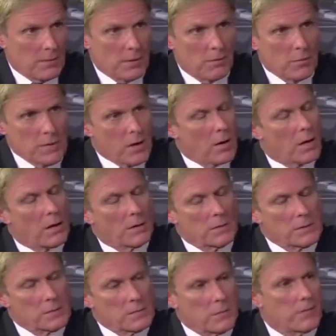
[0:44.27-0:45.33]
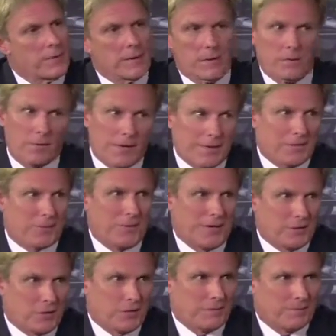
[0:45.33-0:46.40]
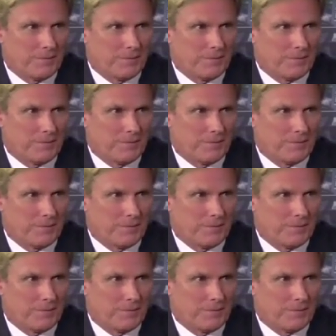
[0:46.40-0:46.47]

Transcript: but we are at least moving in the right direction.